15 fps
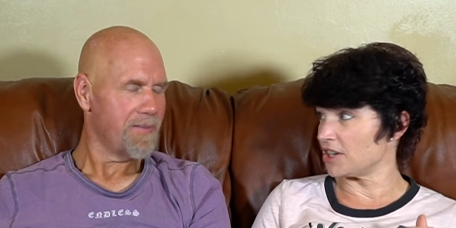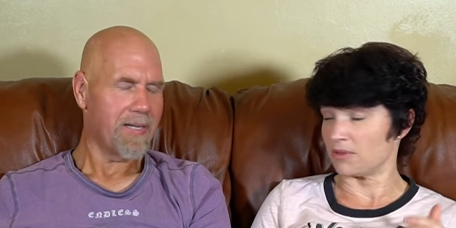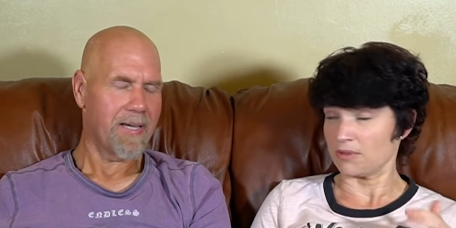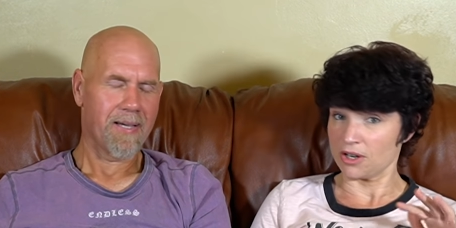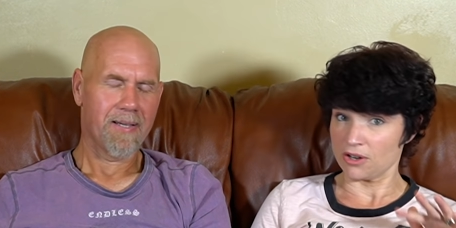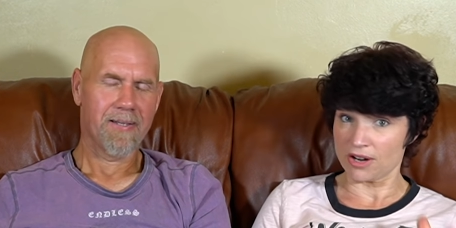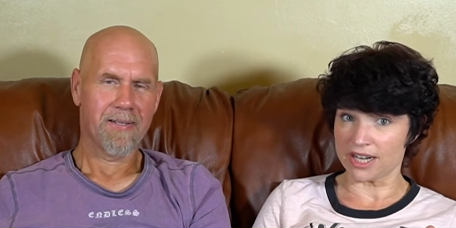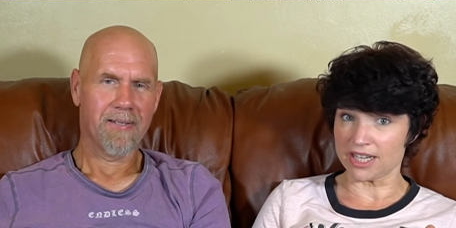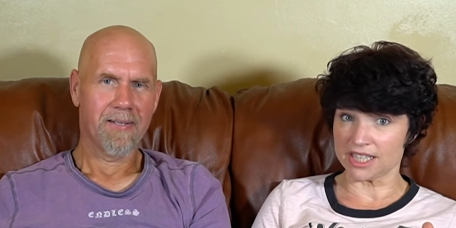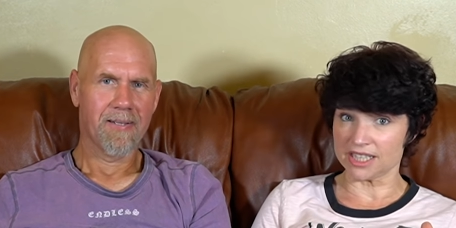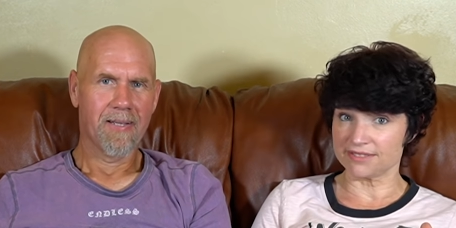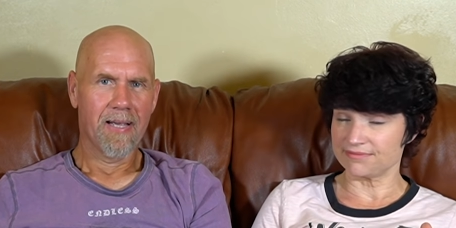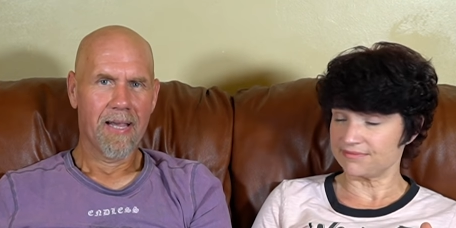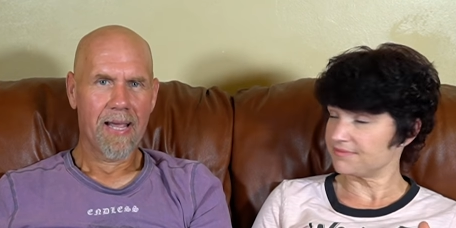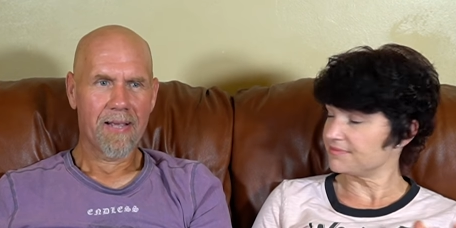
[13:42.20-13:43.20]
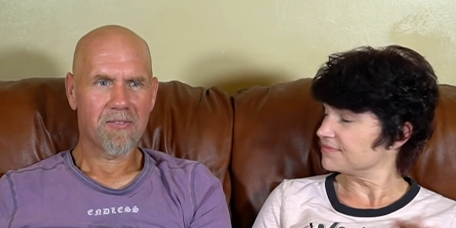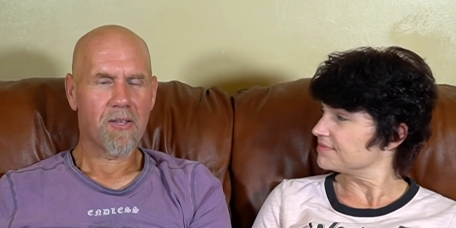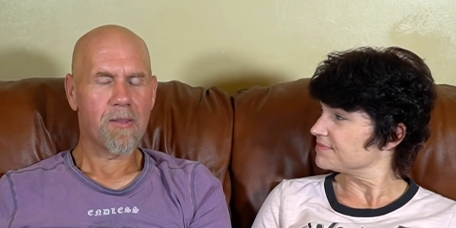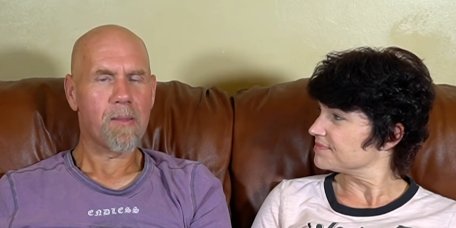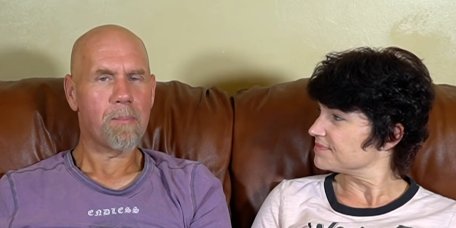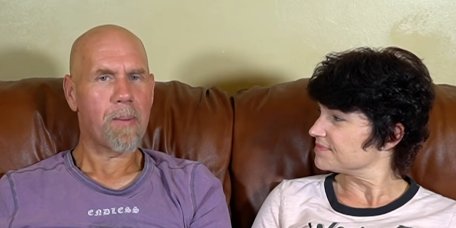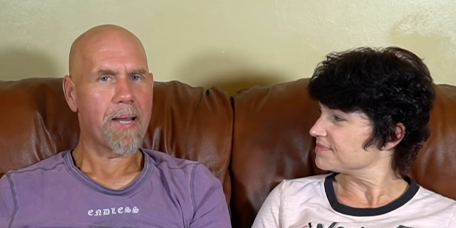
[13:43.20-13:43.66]
Speaker 1: going to yeah. regret it. Yeah.
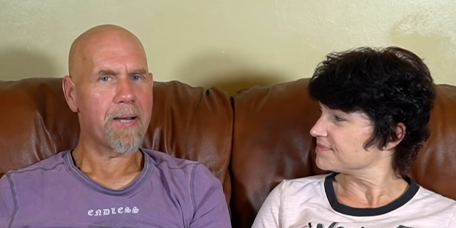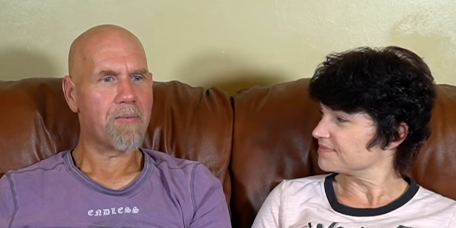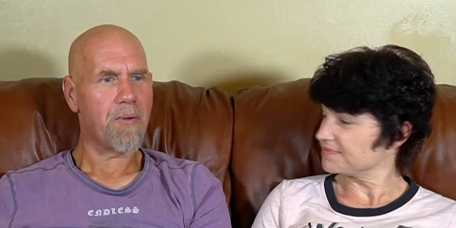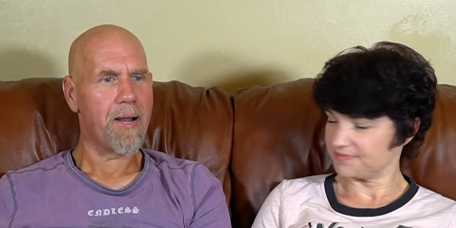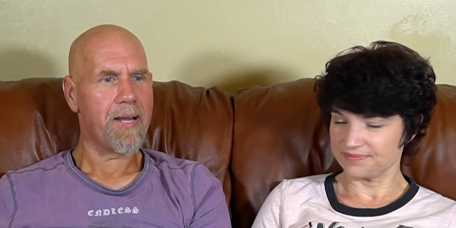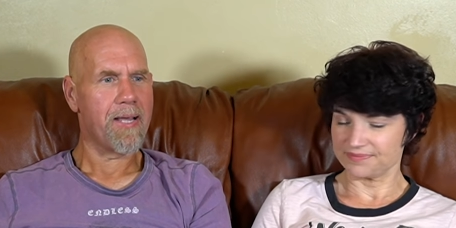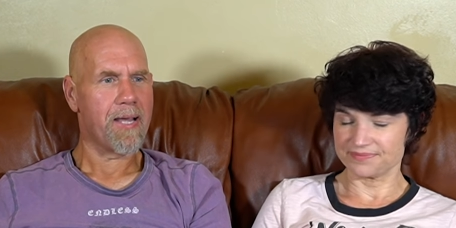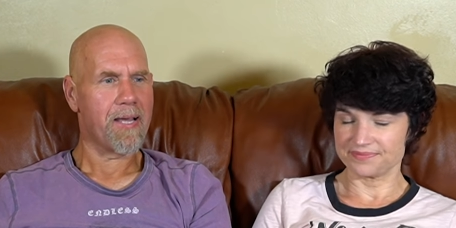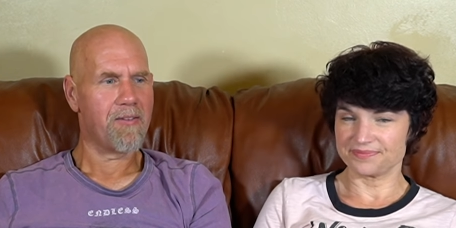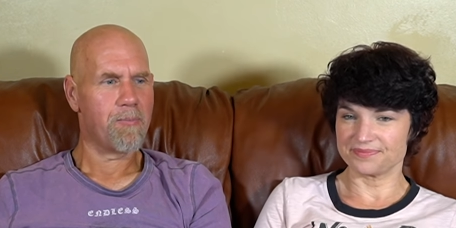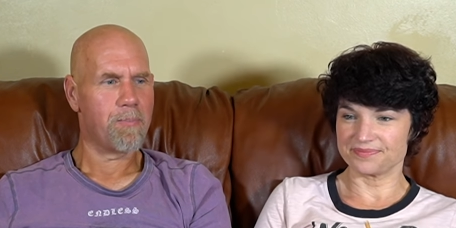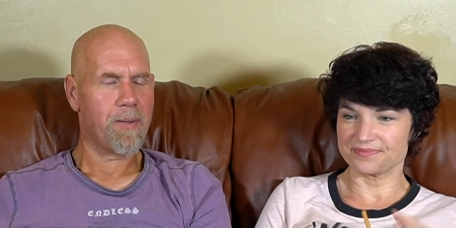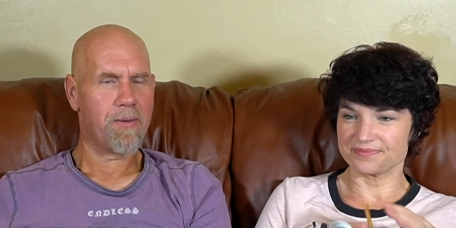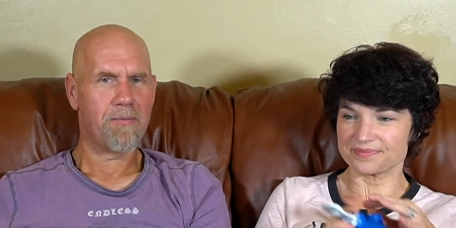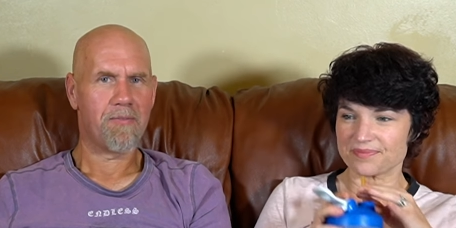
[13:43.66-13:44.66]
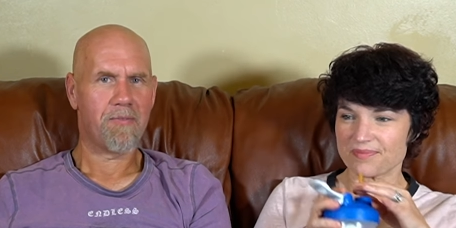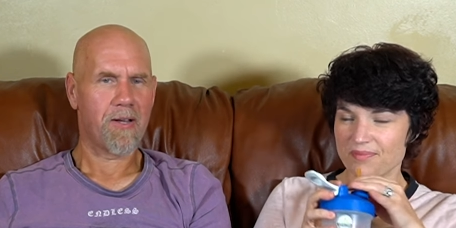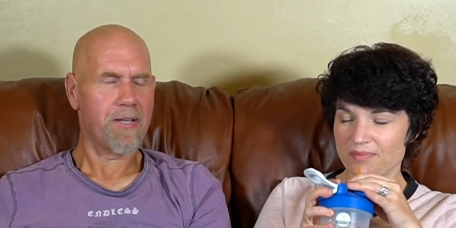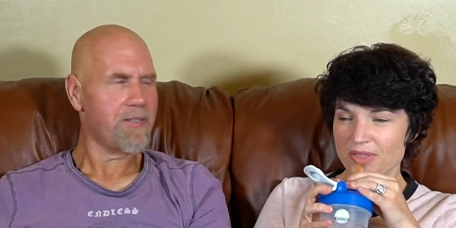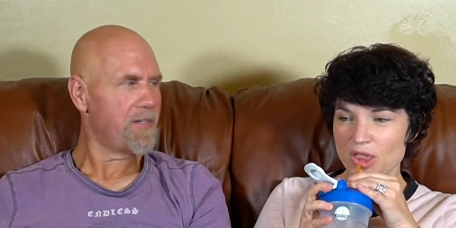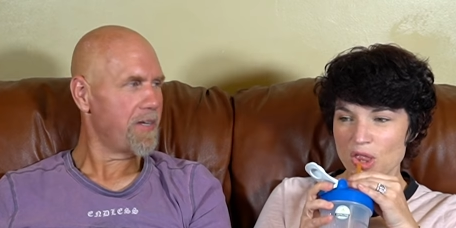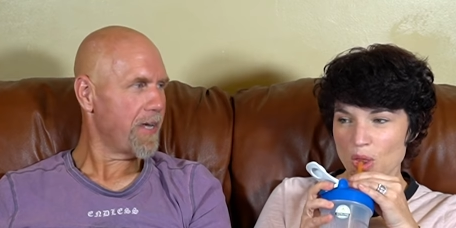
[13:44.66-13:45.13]
So the bike riding has been
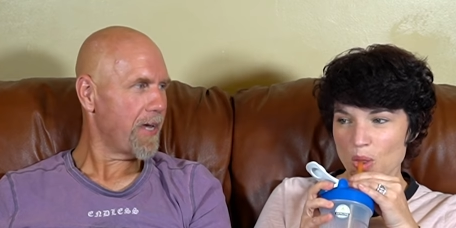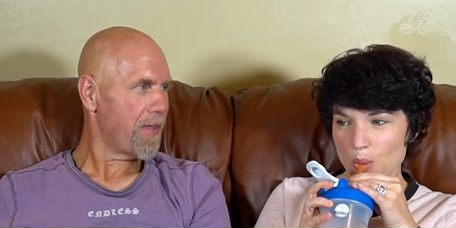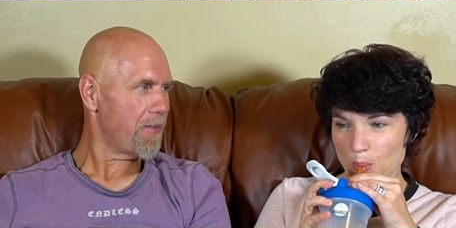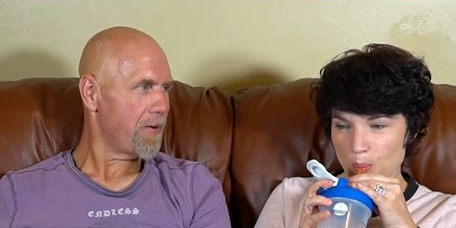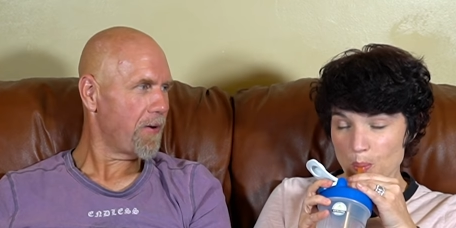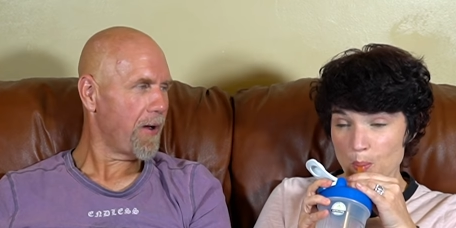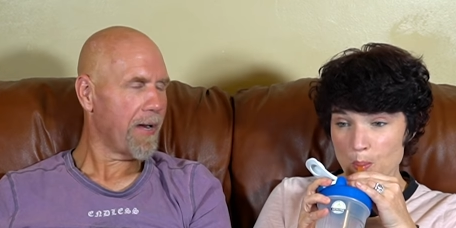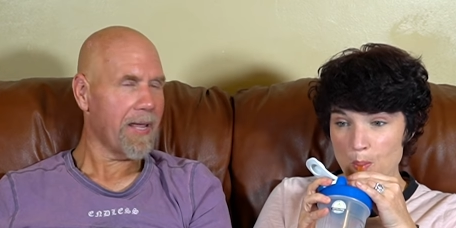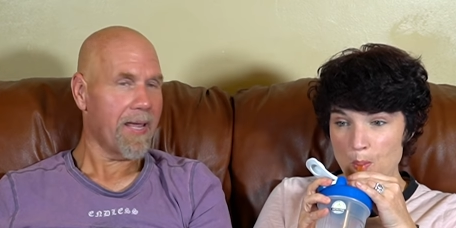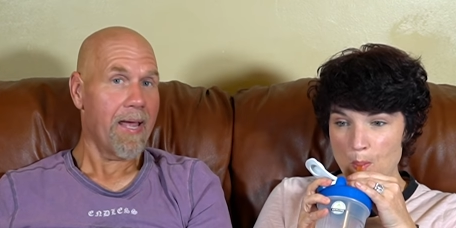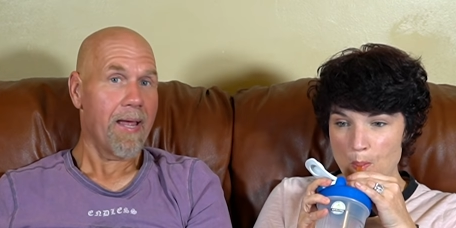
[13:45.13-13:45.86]
fun together. And mm-hmm.